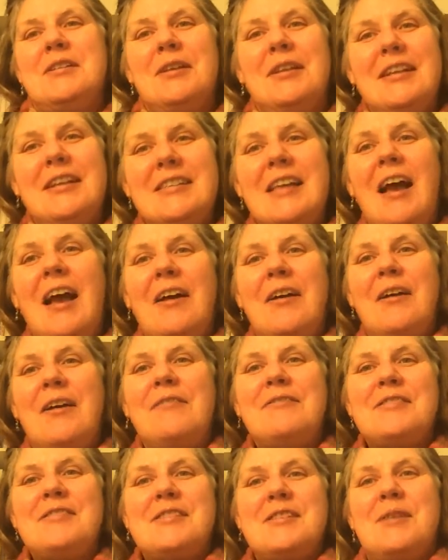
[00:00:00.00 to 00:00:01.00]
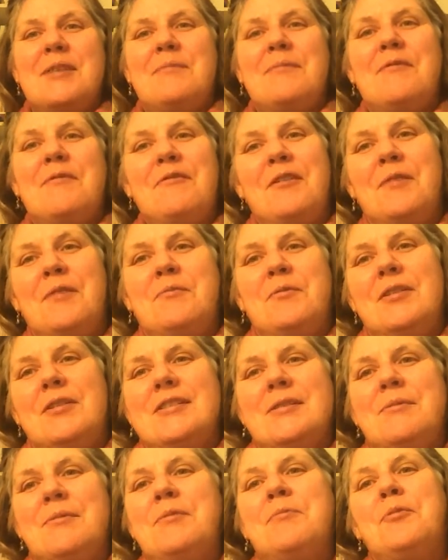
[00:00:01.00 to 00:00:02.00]
So let's have some fun
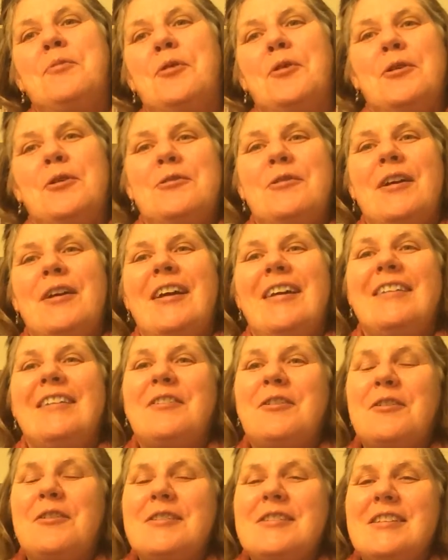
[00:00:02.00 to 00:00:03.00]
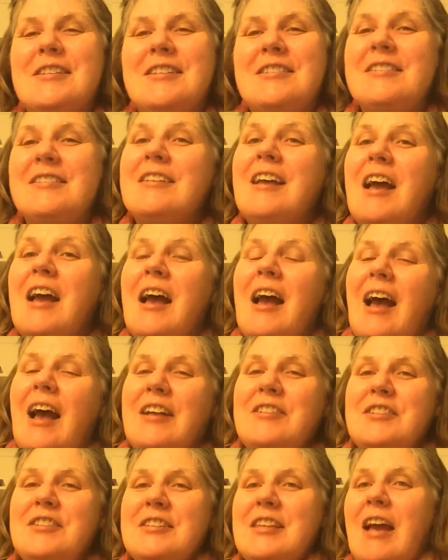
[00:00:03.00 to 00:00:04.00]
with some embroidery and cross stitch,
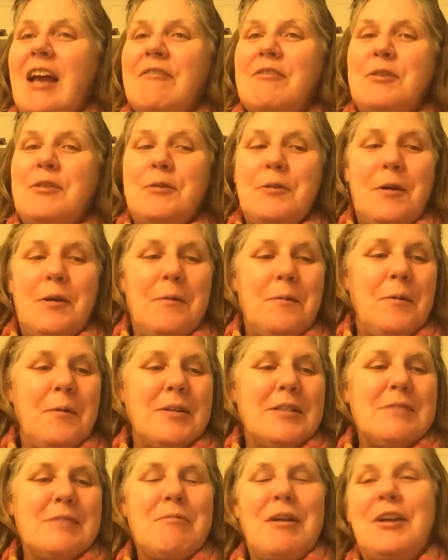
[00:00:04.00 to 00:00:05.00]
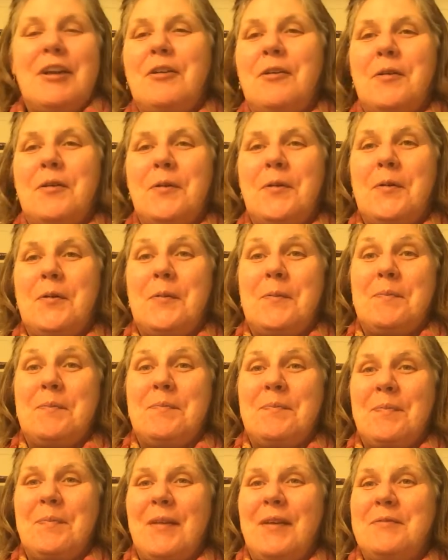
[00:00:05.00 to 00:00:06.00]
and just have a look at what's been going
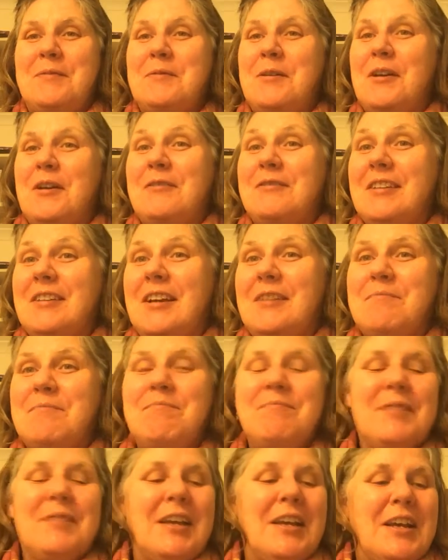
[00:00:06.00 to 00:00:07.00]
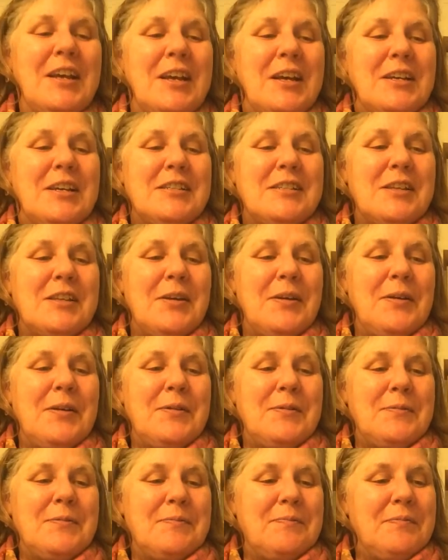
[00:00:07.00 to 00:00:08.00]
on and what I've done.
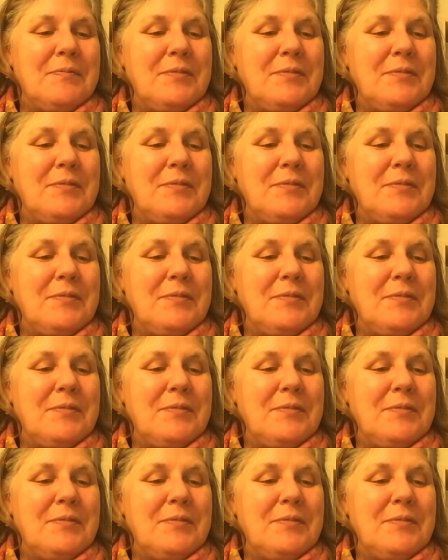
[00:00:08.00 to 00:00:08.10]
So